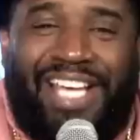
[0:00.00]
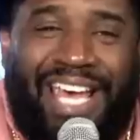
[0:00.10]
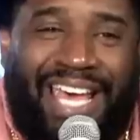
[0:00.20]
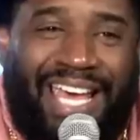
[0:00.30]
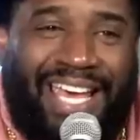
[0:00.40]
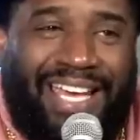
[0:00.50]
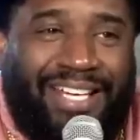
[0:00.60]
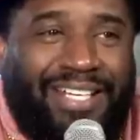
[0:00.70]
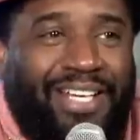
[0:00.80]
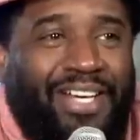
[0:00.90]
oh
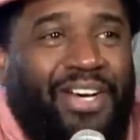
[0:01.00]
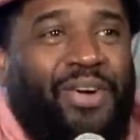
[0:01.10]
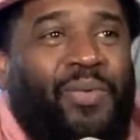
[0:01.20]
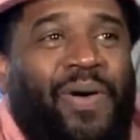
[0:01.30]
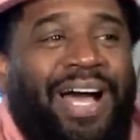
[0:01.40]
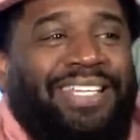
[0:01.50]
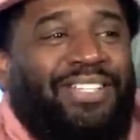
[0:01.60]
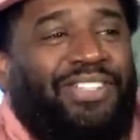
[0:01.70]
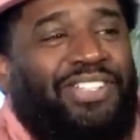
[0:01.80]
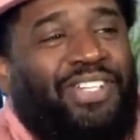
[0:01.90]
Chad!
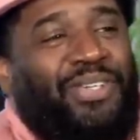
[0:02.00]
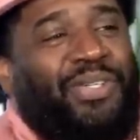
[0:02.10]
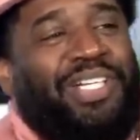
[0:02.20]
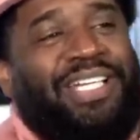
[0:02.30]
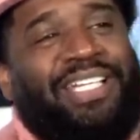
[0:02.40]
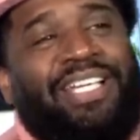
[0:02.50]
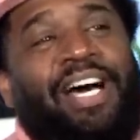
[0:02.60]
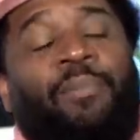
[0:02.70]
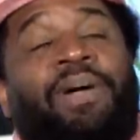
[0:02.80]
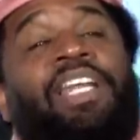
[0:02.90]
Why you do
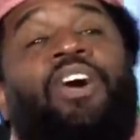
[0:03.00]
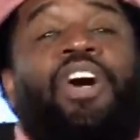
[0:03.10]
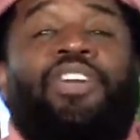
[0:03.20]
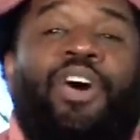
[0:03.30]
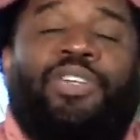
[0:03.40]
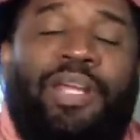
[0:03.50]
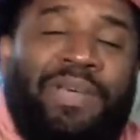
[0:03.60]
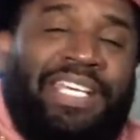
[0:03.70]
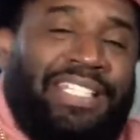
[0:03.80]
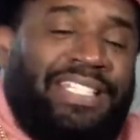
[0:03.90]
it? But no, no, no.
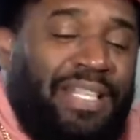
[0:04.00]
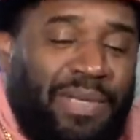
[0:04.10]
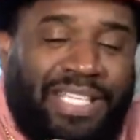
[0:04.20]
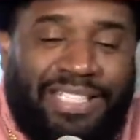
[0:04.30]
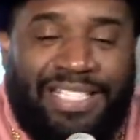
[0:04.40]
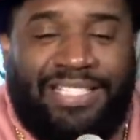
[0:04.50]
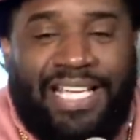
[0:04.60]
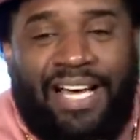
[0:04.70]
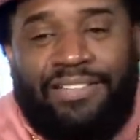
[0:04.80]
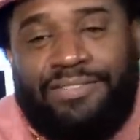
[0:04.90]
Let me get let me get
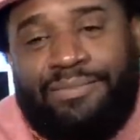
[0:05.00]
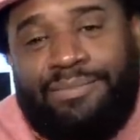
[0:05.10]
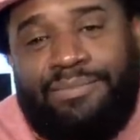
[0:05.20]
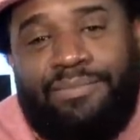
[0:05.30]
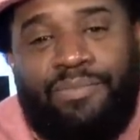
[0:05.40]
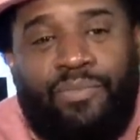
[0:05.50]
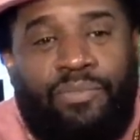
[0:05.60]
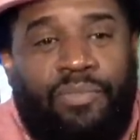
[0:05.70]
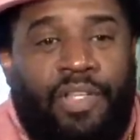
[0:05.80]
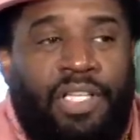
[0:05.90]
this out.
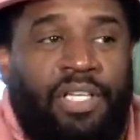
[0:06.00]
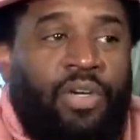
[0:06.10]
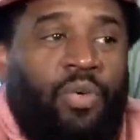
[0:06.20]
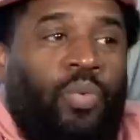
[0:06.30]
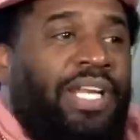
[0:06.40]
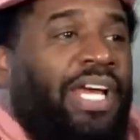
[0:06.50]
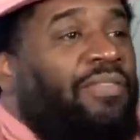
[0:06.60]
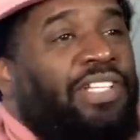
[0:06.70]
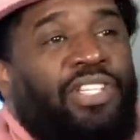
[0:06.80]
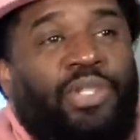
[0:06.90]

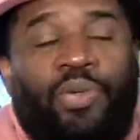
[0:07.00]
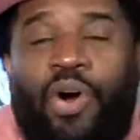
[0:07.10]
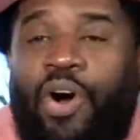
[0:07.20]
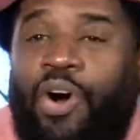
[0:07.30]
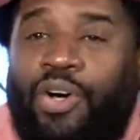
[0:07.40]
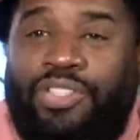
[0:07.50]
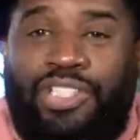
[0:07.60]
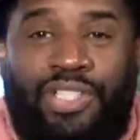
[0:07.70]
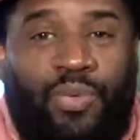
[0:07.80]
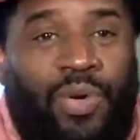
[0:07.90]
Whenever you
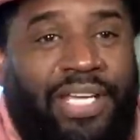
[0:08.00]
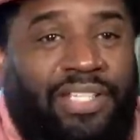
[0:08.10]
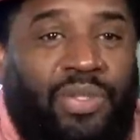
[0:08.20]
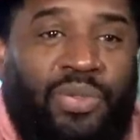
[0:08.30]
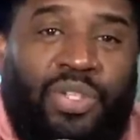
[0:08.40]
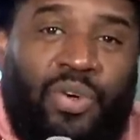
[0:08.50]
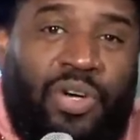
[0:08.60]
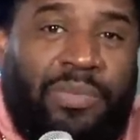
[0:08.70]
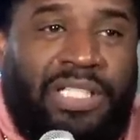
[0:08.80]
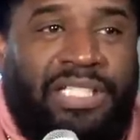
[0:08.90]
alter the way you
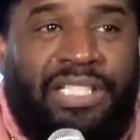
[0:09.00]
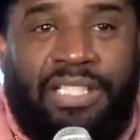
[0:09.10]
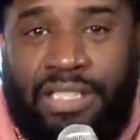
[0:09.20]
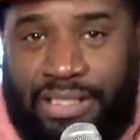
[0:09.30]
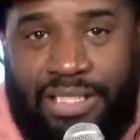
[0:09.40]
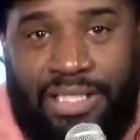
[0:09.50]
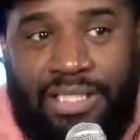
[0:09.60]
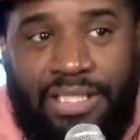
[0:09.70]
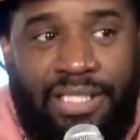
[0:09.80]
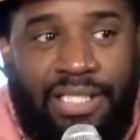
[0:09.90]
normally
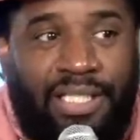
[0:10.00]
look,